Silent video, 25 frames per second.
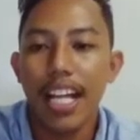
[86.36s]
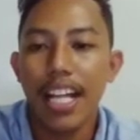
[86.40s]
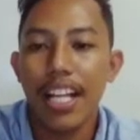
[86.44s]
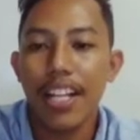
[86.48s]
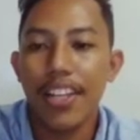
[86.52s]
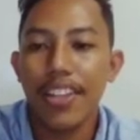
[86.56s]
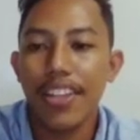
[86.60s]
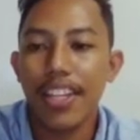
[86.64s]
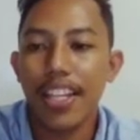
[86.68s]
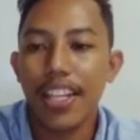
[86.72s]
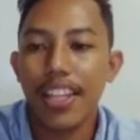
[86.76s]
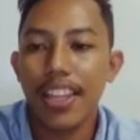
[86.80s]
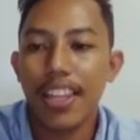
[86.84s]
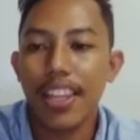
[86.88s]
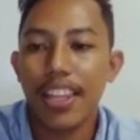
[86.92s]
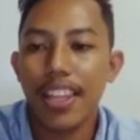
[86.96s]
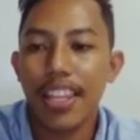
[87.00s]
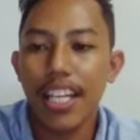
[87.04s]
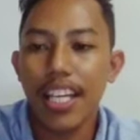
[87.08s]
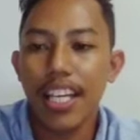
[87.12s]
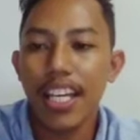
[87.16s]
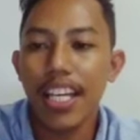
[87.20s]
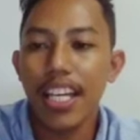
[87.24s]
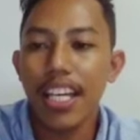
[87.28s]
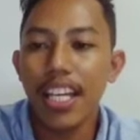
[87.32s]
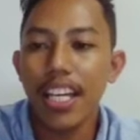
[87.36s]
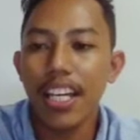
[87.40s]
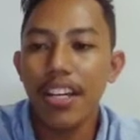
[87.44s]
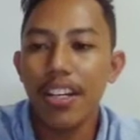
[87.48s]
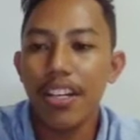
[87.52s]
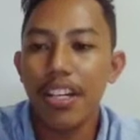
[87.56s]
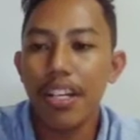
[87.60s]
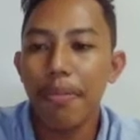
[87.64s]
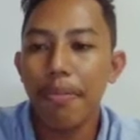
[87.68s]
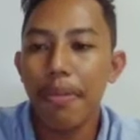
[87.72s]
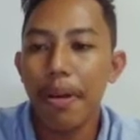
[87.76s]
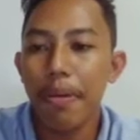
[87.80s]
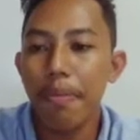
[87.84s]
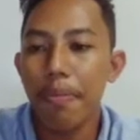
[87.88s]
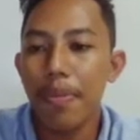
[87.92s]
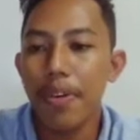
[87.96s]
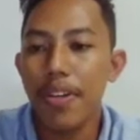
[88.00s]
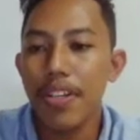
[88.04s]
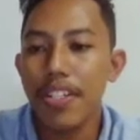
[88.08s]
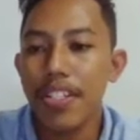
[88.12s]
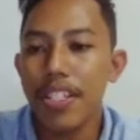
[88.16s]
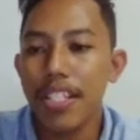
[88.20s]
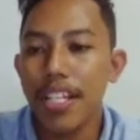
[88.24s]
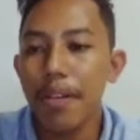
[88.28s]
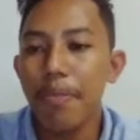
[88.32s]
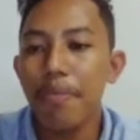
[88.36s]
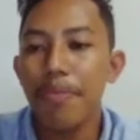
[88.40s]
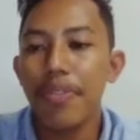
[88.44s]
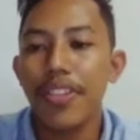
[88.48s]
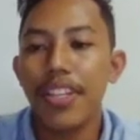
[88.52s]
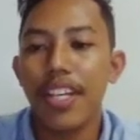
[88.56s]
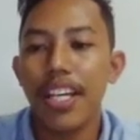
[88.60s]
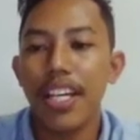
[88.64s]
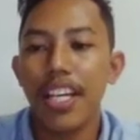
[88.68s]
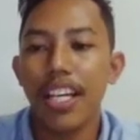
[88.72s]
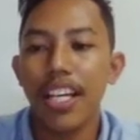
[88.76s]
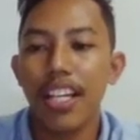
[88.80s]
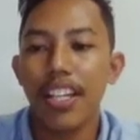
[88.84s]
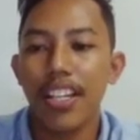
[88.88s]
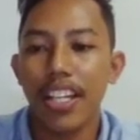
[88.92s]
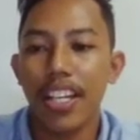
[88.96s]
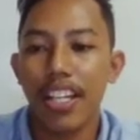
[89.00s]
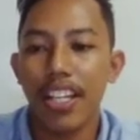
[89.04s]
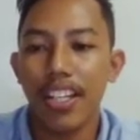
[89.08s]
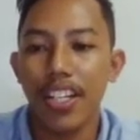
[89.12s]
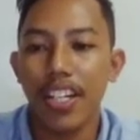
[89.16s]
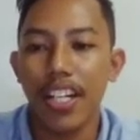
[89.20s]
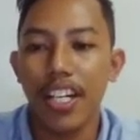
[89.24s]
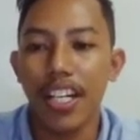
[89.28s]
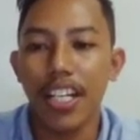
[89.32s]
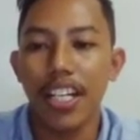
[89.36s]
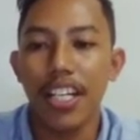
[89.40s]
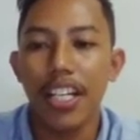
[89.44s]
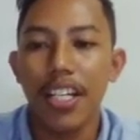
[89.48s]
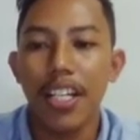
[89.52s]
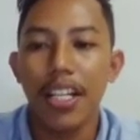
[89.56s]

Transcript: that they remember something they learned.